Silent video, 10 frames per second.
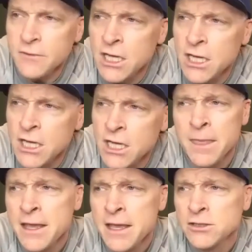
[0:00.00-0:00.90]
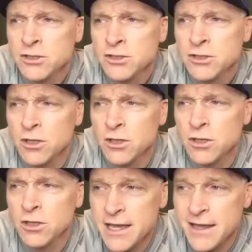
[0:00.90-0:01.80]
Um,
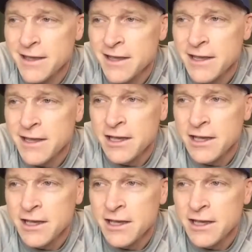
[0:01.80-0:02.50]
so for me,